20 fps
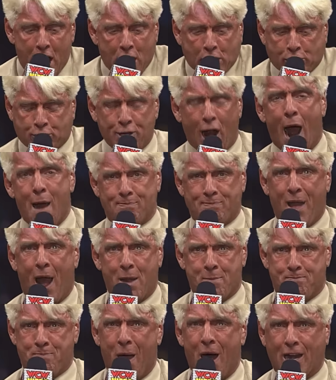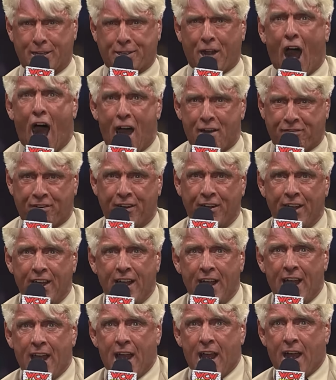drop that belt off,
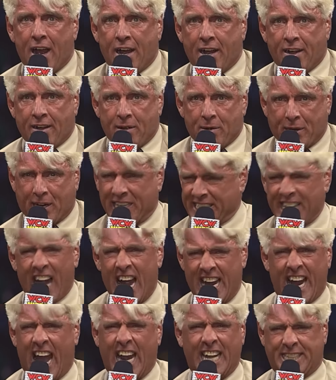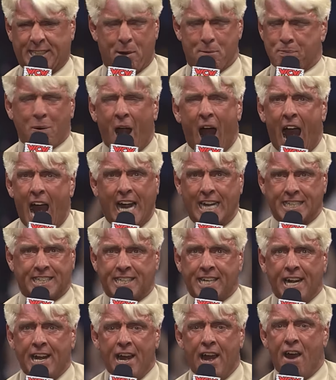because I got a surprise
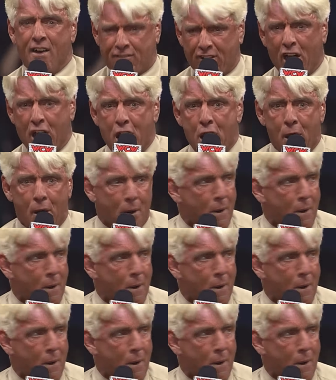for you.